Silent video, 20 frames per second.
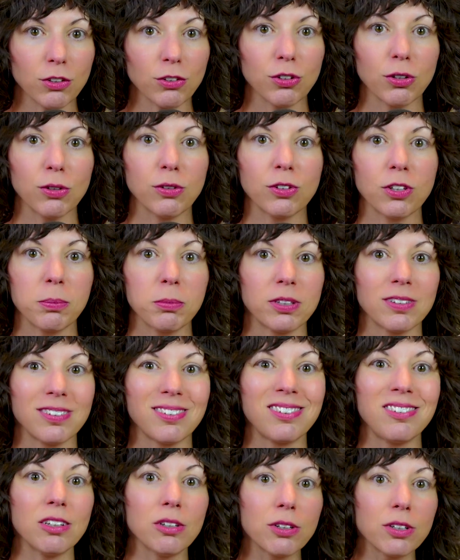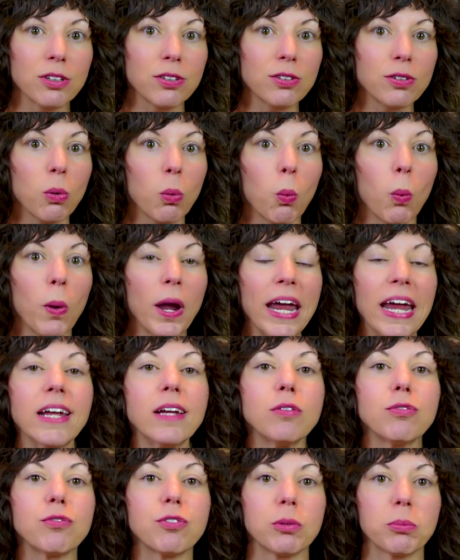shows up to steer us away
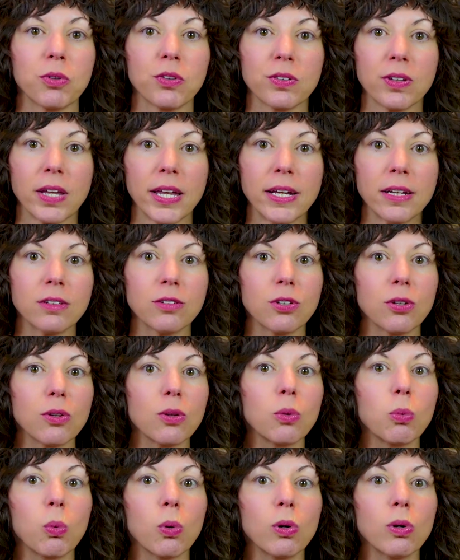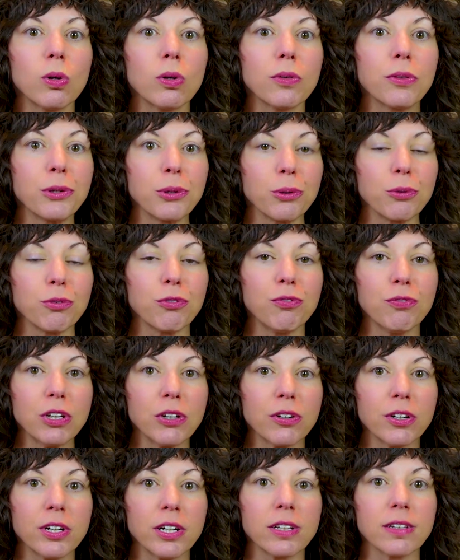from relating to the world through
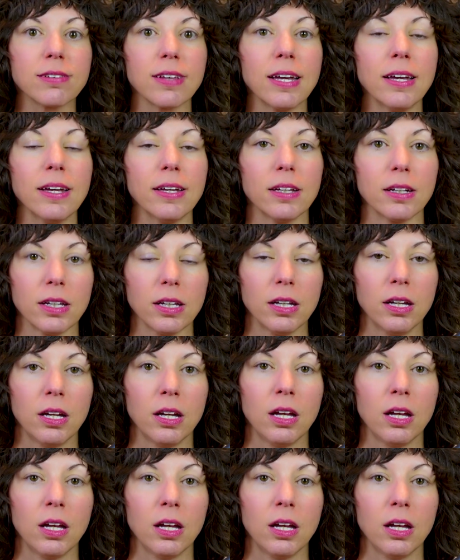fear and anxiety,